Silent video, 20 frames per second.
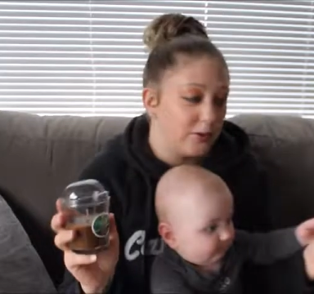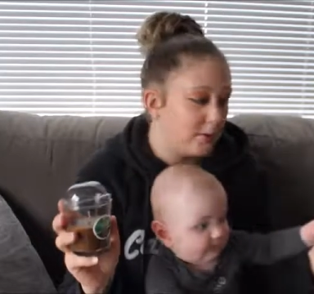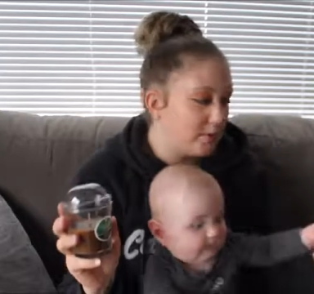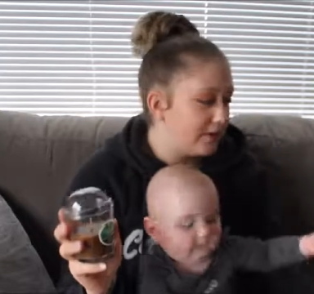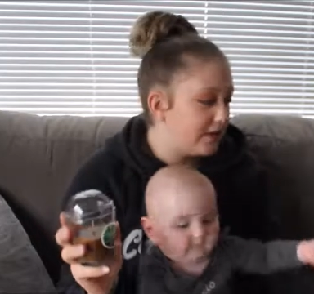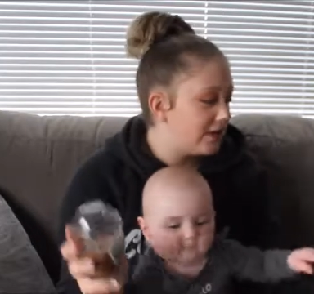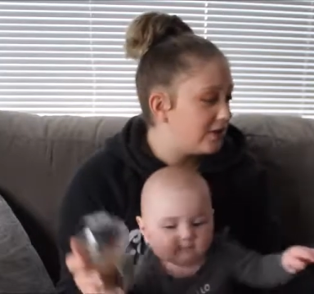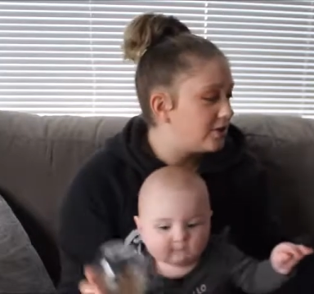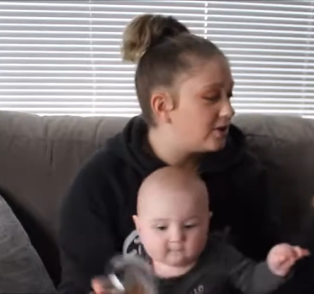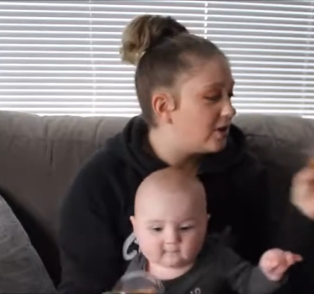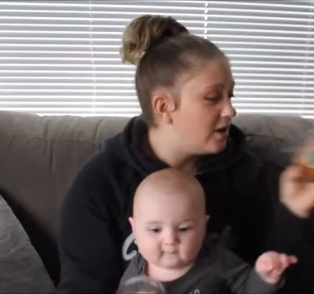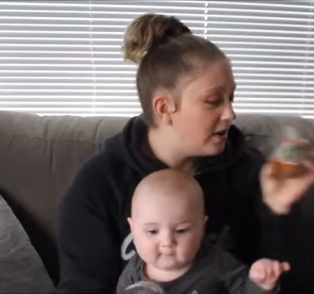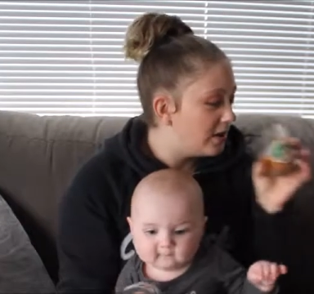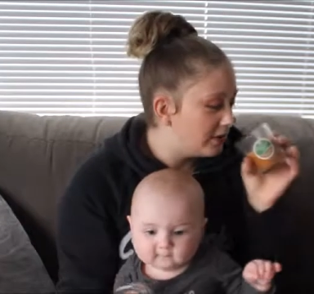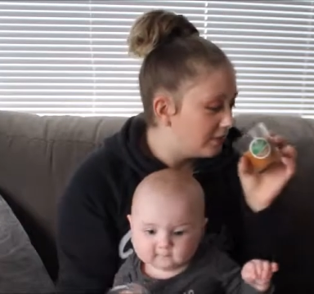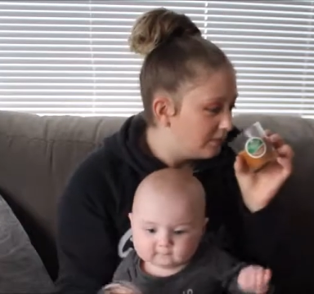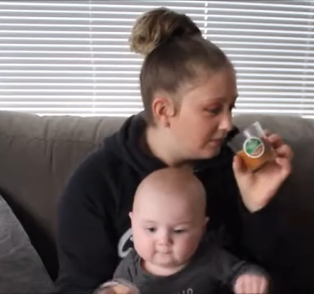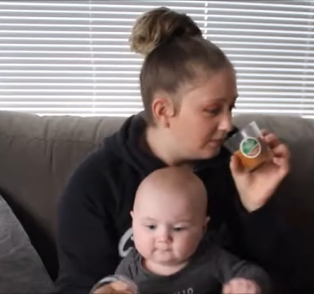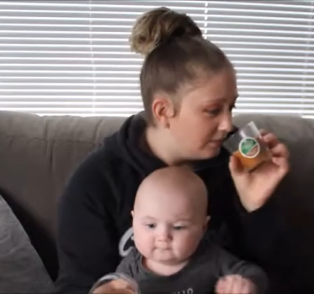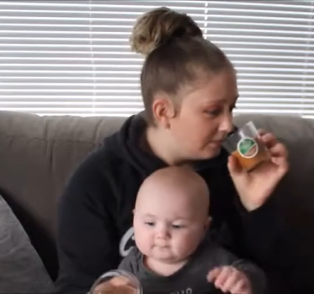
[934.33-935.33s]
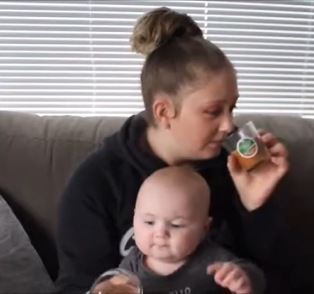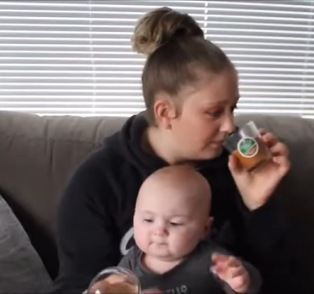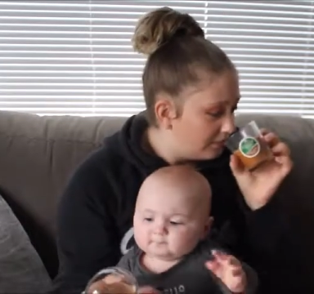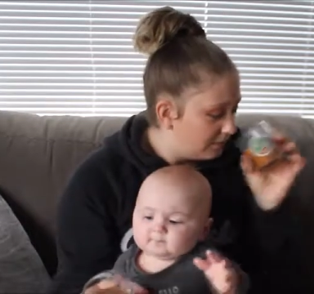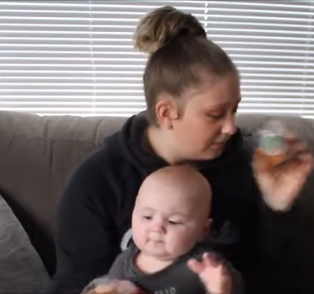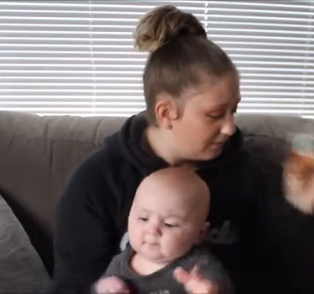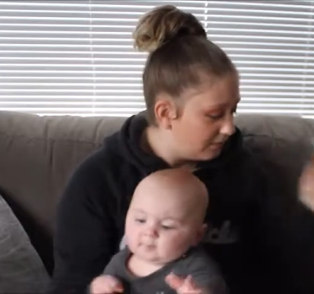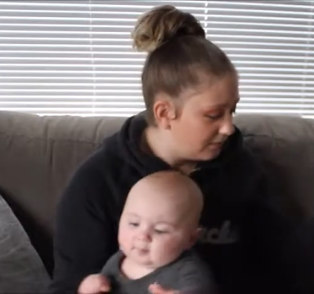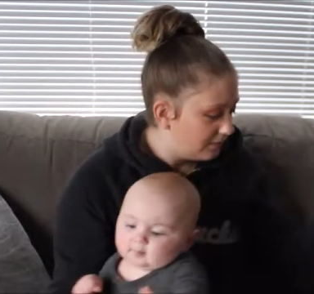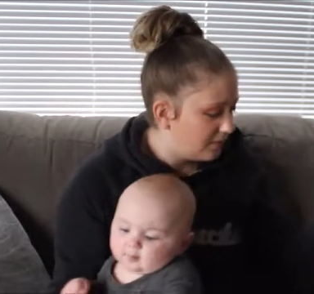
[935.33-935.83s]
Speaker 1: were really strong.
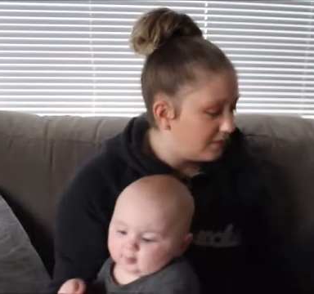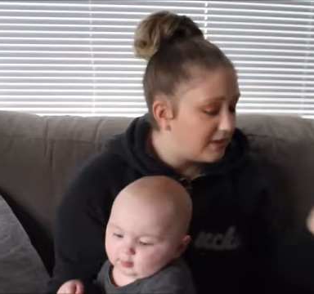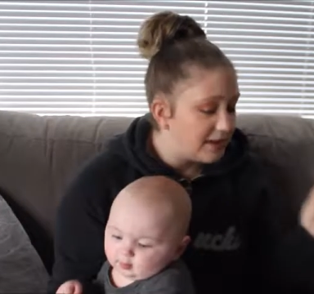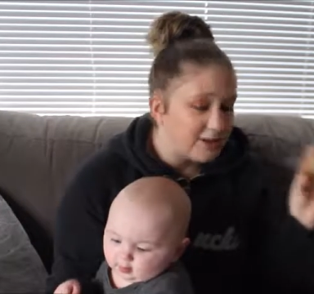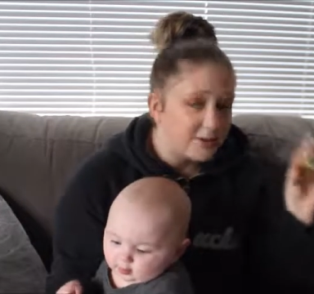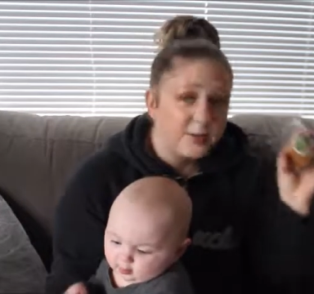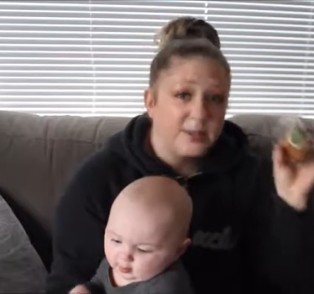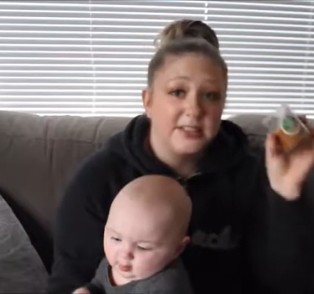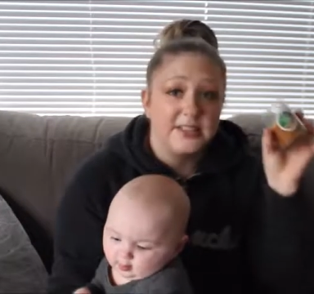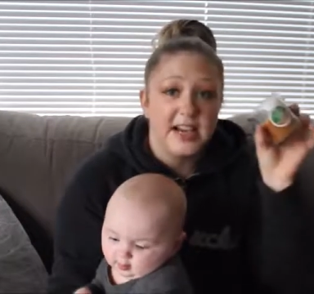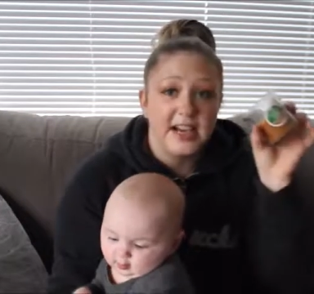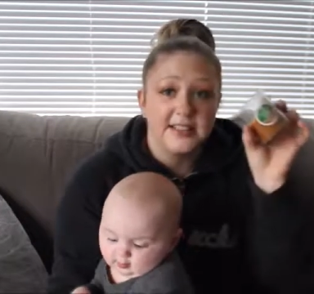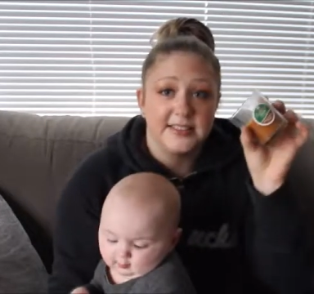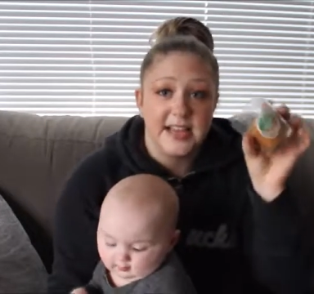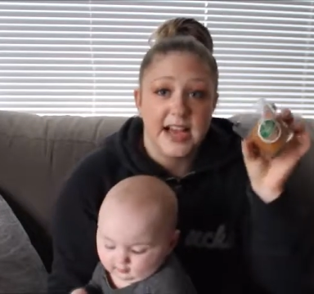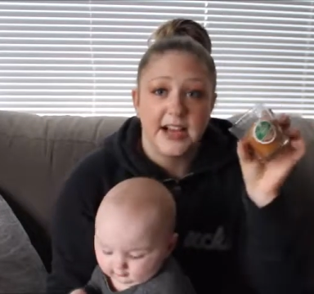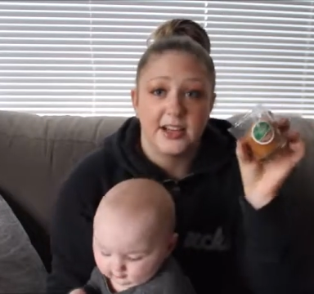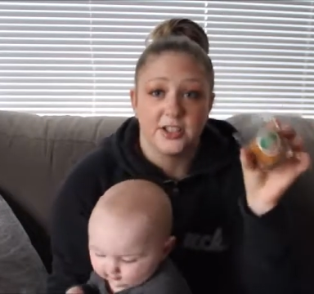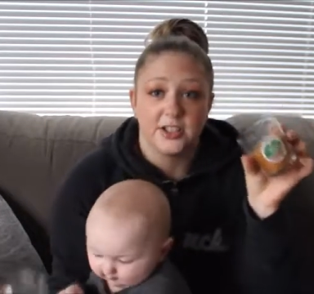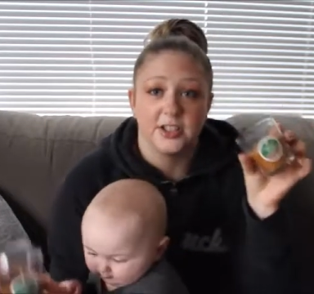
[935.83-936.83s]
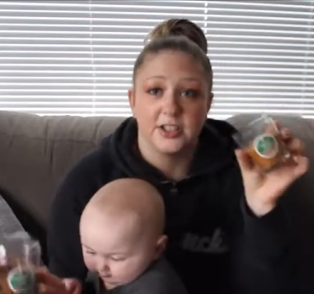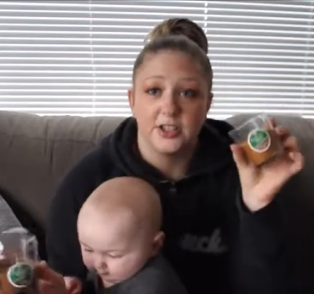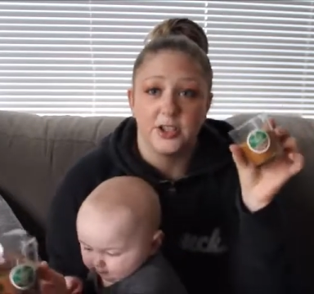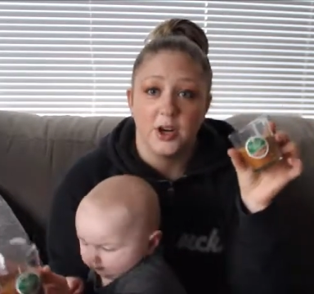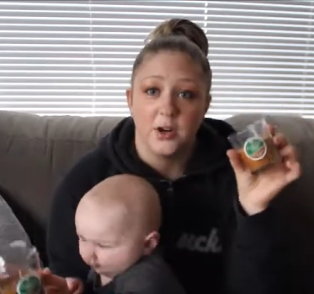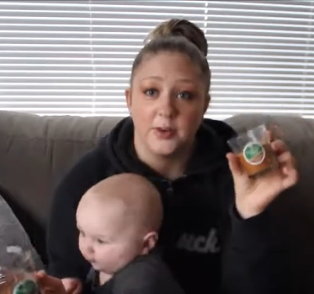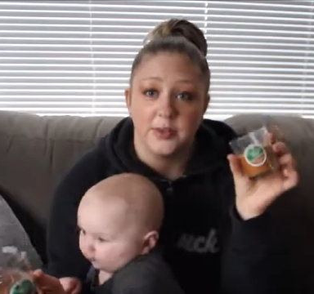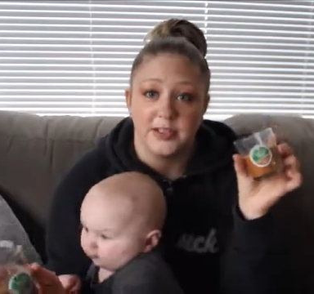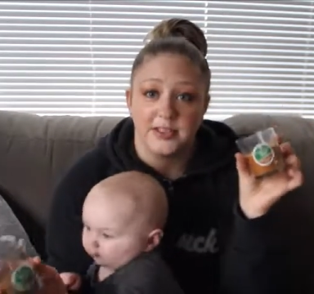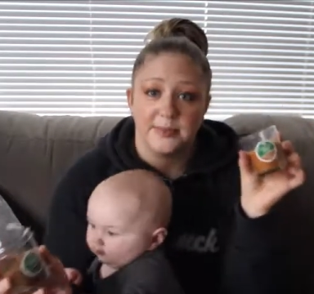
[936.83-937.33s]
This one does actually
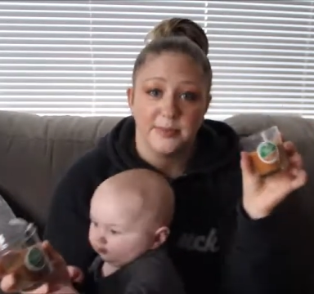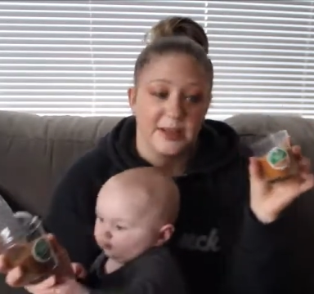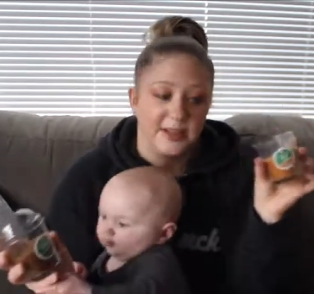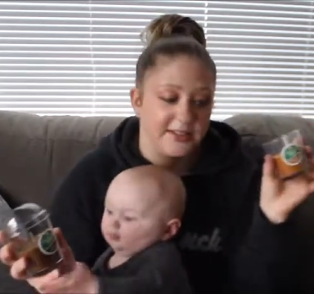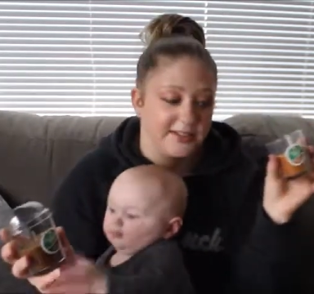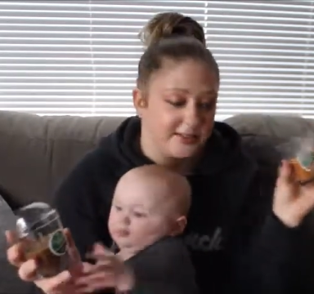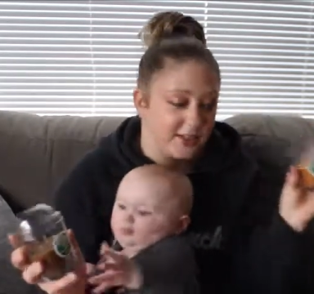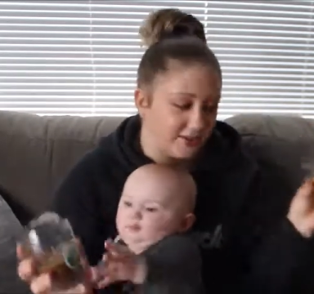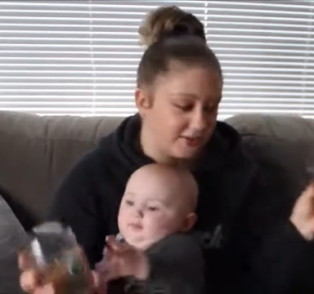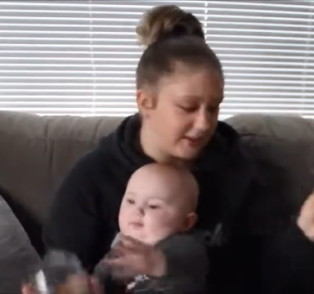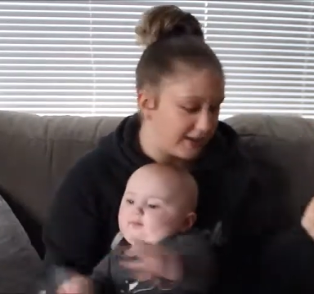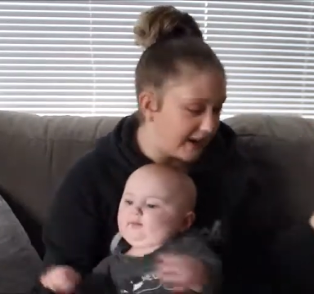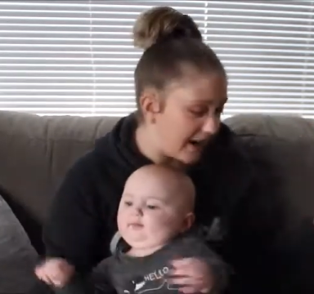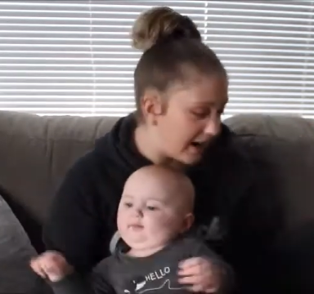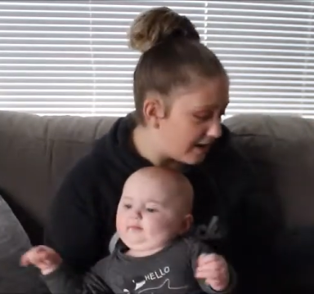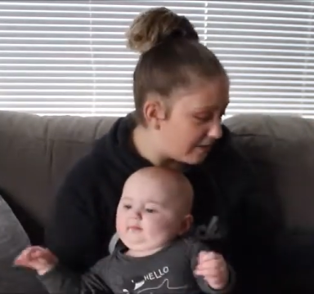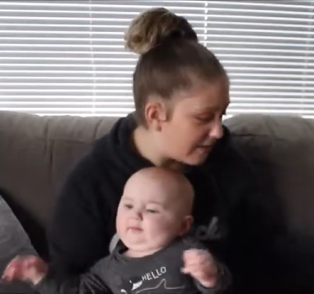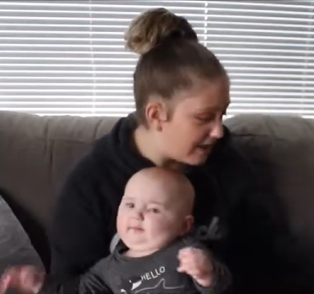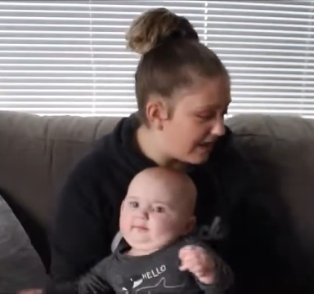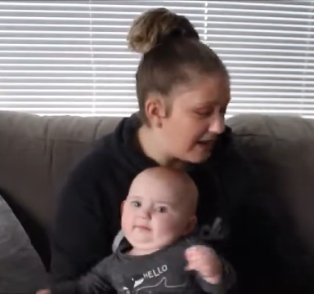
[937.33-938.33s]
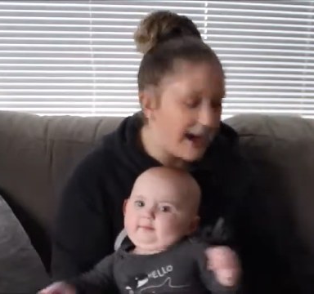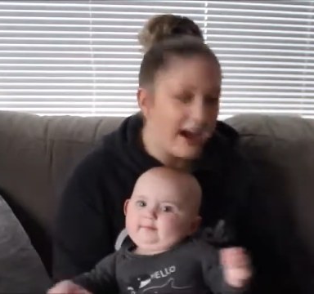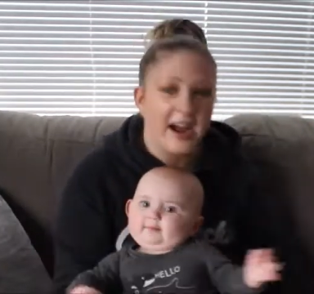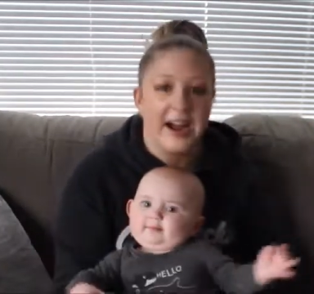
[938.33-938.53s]
totally smell like salted caramel.